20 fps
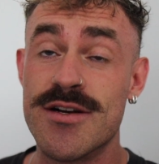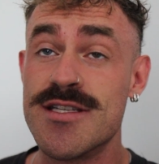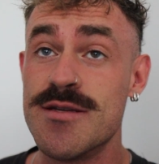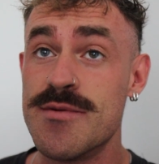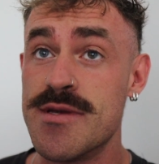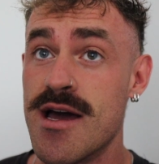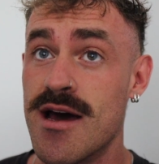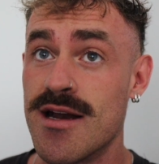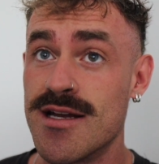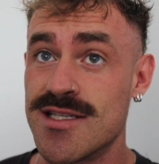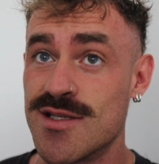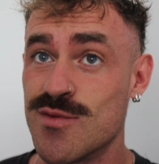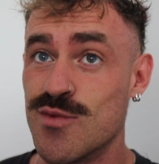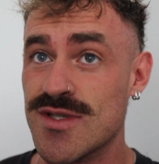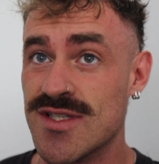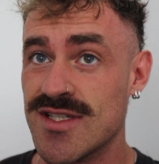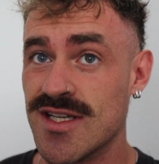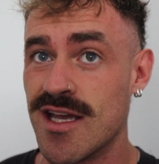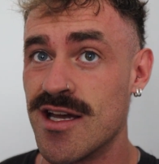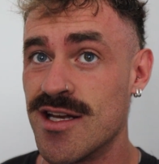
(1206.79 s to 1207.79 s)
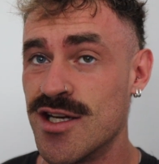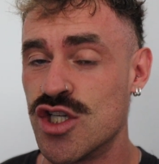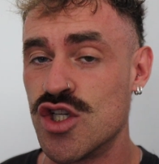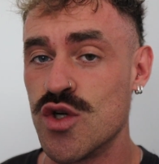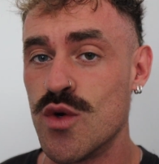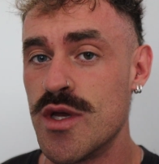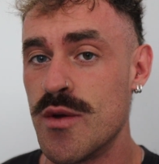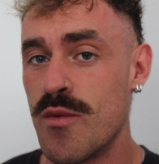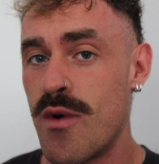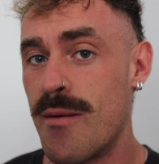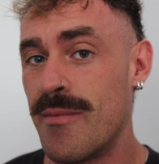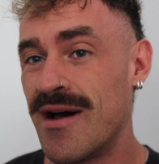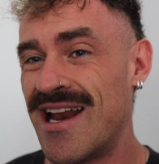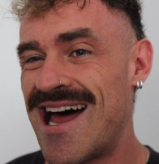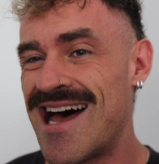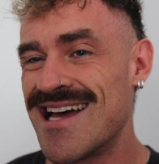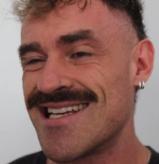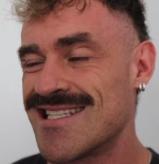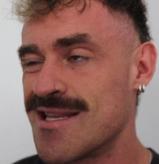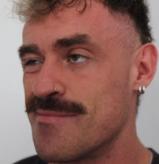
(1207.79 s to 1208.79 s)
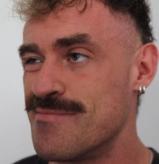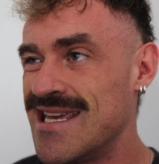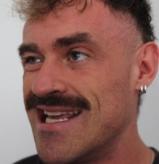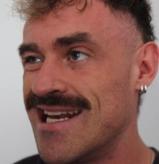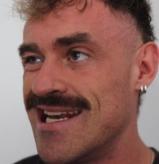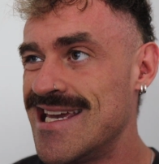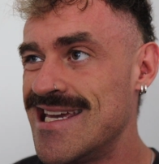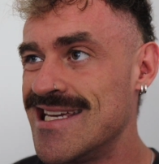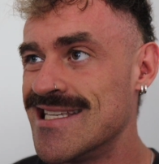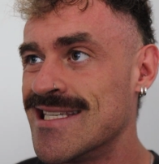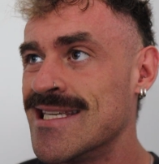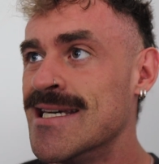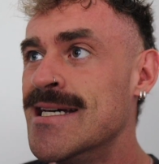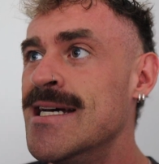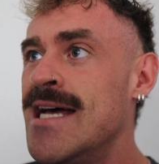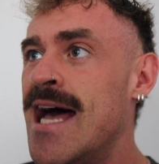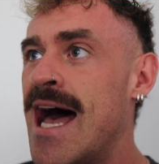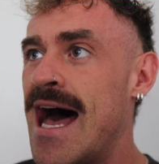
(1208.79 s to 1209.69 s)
to be honest, once I kind of show you what my last meal is.